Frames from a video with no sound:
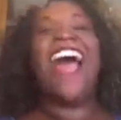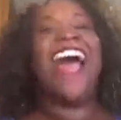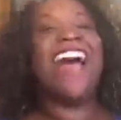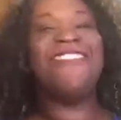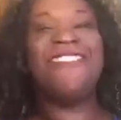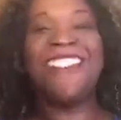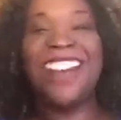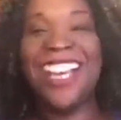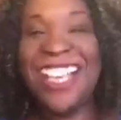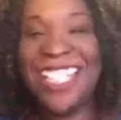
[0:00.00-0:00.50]

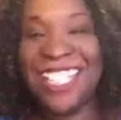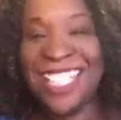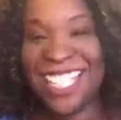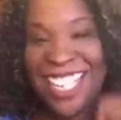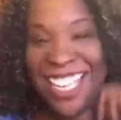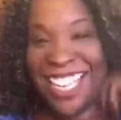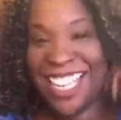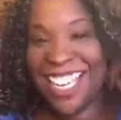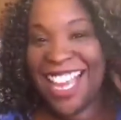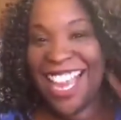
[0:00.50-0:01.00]
I
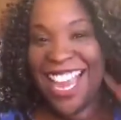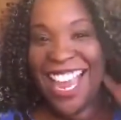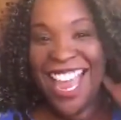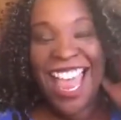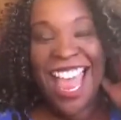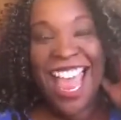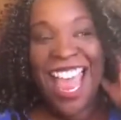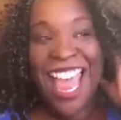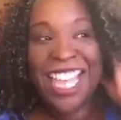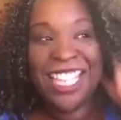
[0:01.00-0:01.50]
wasn't.
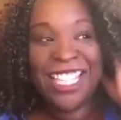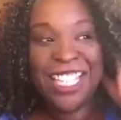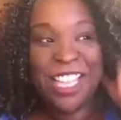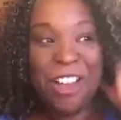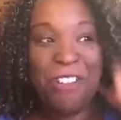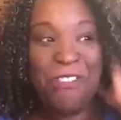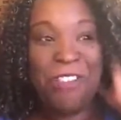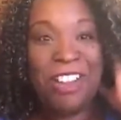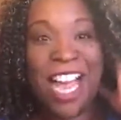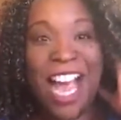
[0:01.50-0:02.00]
And
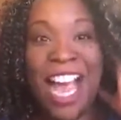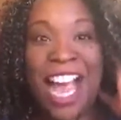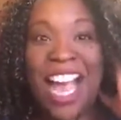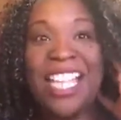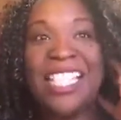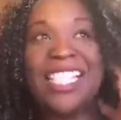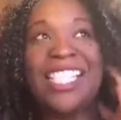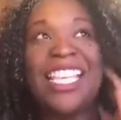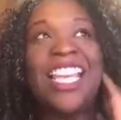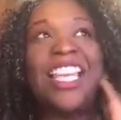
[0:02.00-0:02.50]
so
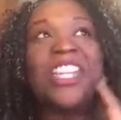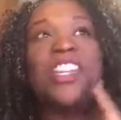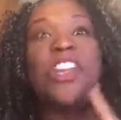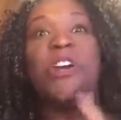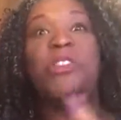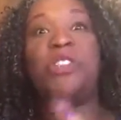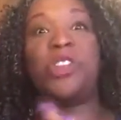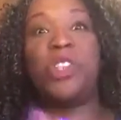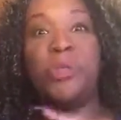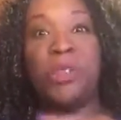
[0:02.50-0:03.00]
God said,
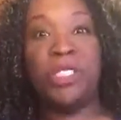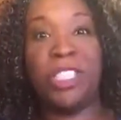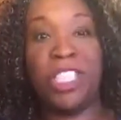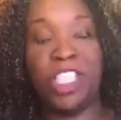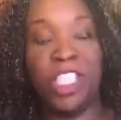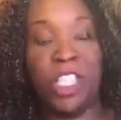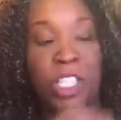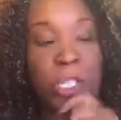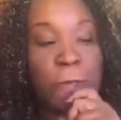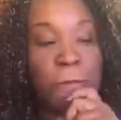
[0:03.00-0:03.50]
no, do it
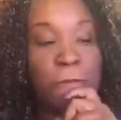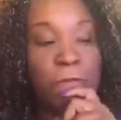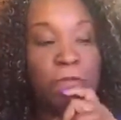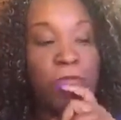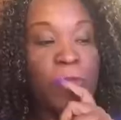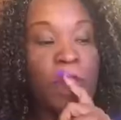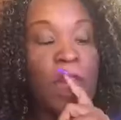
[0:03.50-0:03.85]
this year.